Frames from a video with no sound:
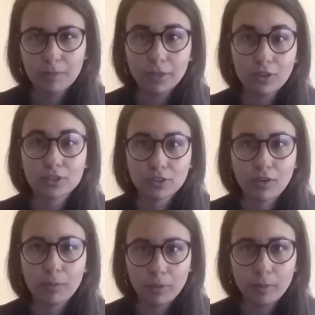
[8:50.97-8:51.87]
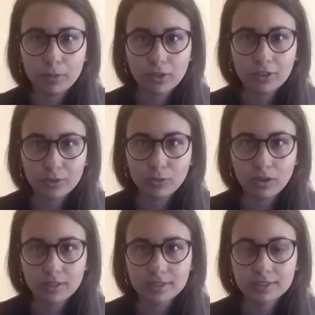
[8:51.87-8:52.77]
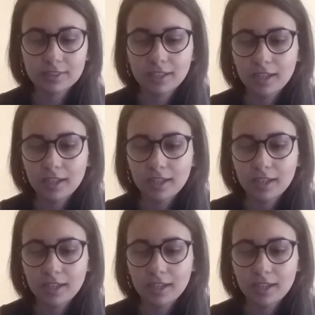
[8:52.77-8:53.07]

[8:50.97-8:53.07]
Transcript: because of how popular it was.